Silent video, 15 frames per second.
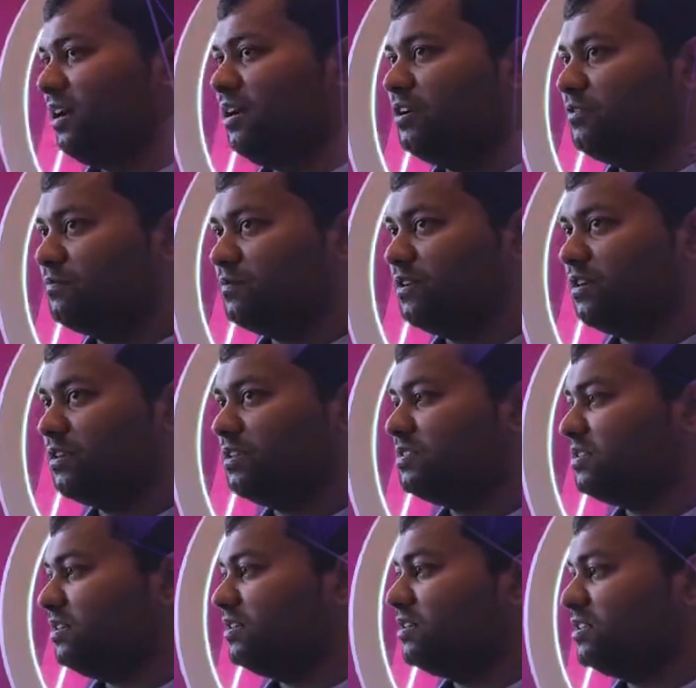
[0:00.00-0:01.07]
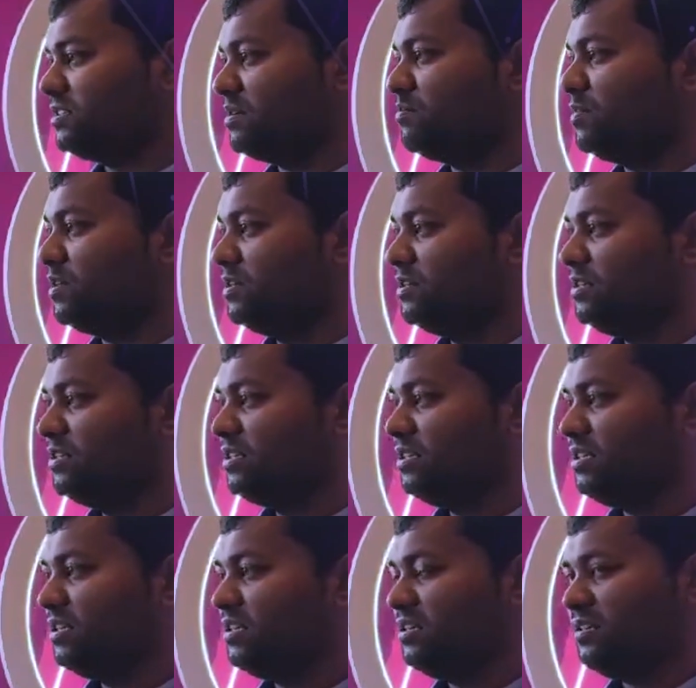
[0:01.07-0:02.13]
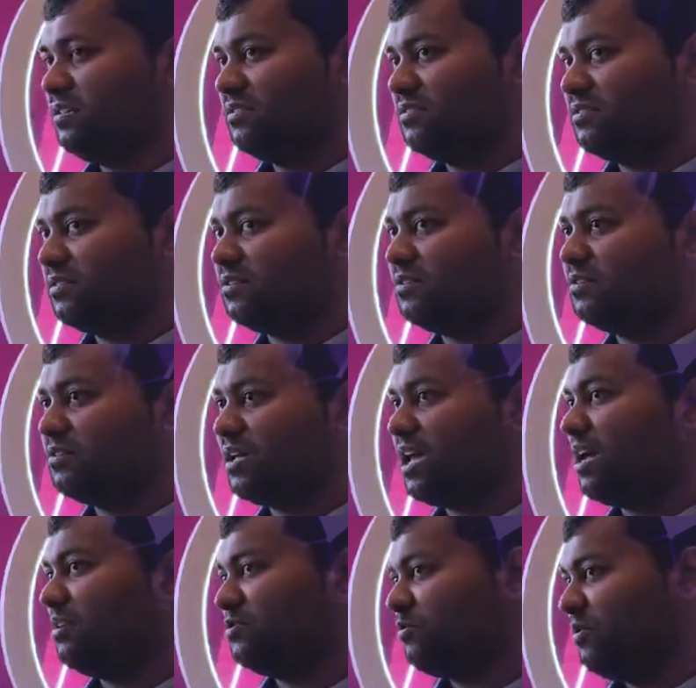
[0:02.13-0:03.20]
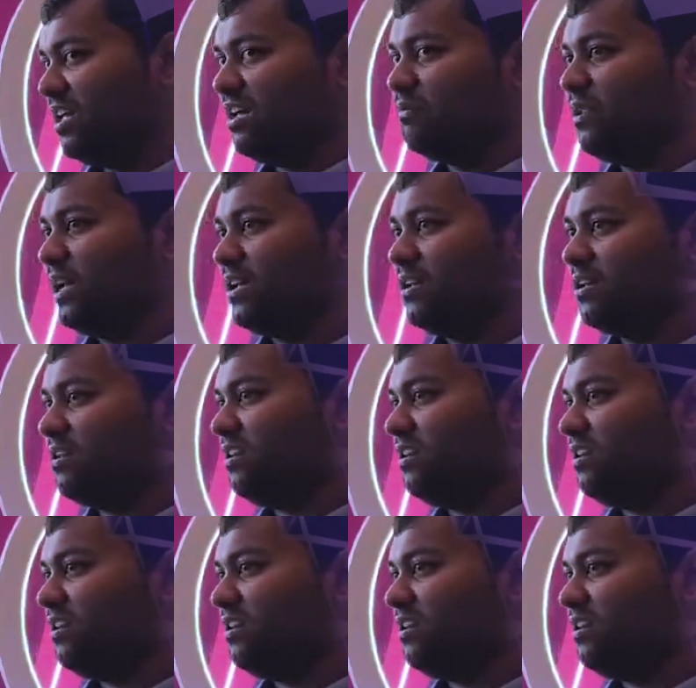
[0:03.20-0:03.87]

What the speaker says: end of this year, December. Yeah, so we have like